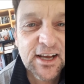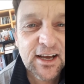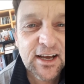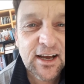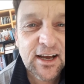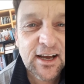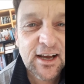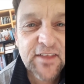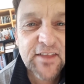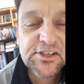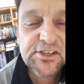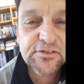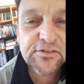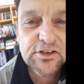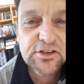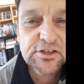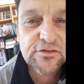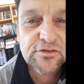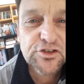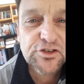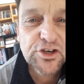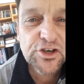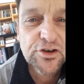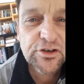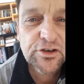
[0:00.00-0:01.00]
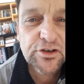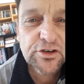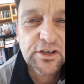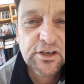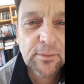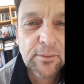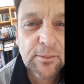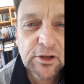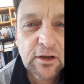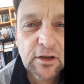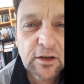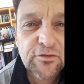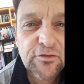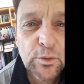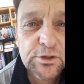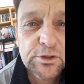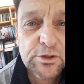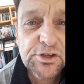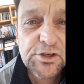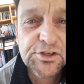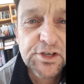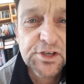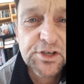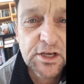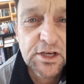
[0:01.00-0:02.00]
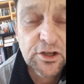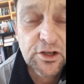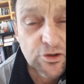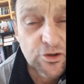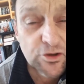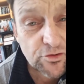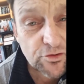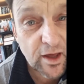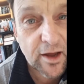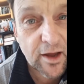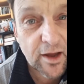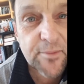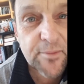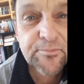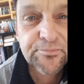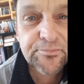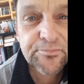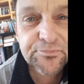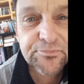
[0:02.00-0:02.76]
That's the 1st of June, and I'm looking forward to seeing you there.